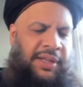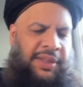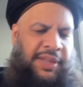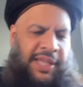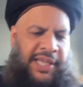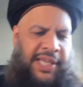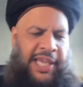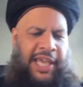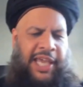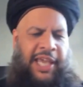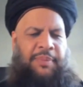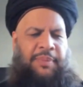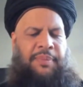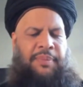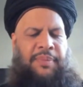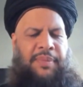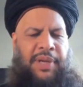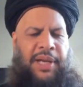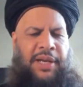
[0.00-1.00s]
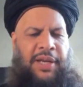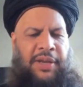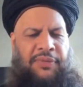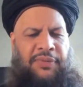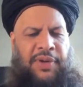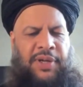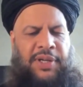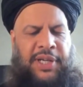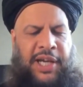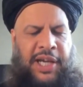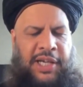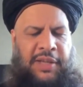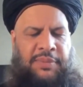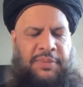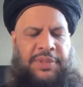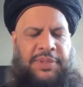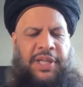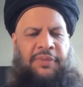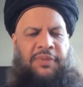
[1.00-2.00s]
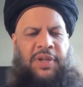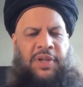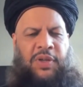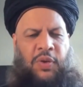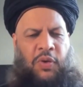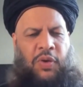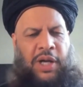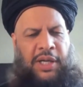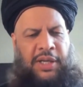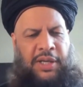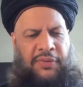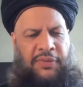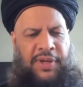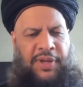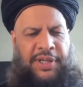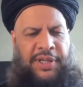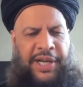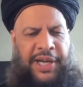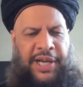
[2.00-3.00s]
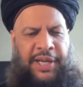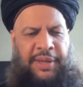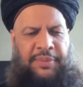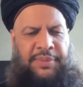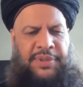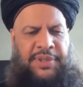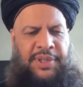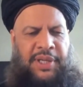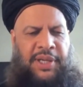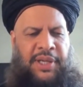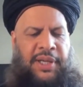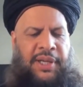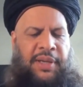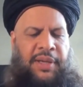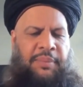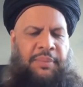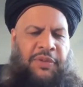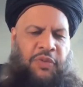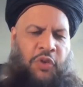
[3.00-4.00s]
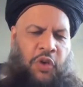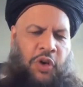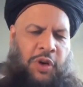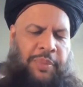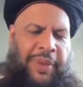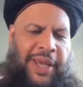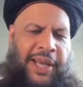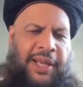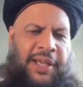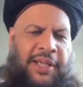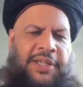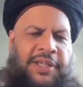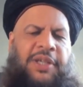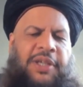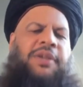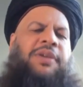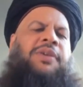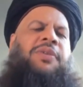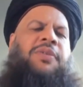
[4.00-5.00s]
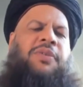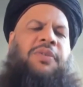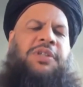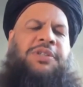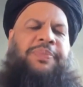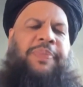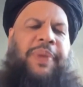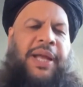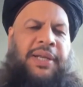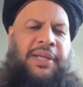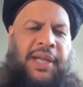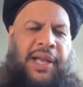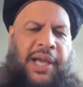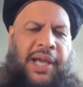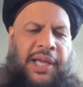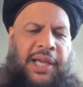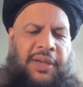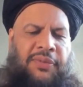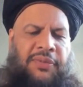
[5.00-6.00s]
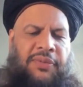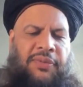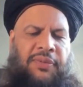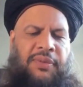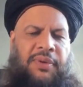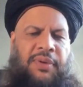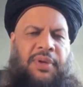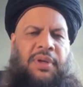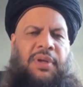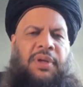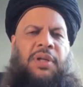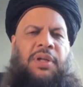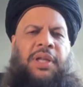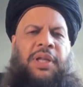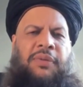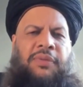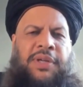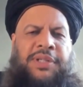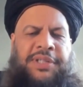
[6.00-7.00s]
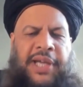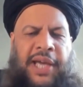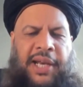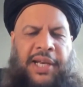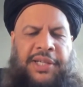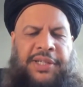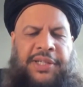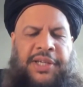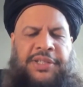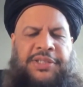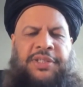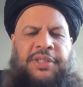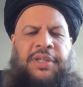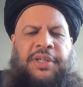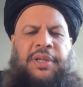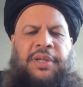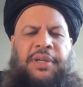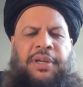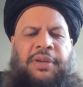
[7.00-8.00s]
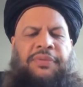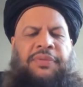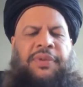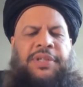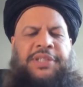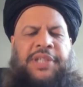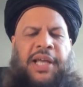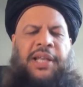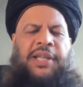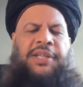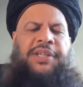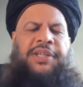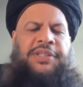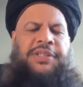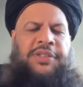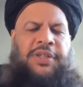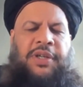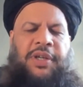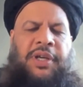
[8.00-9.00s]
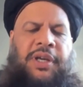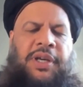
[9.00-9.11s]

They came at different times, they will go at different times. Before marriage, you spent life, there were challenges, different challenges.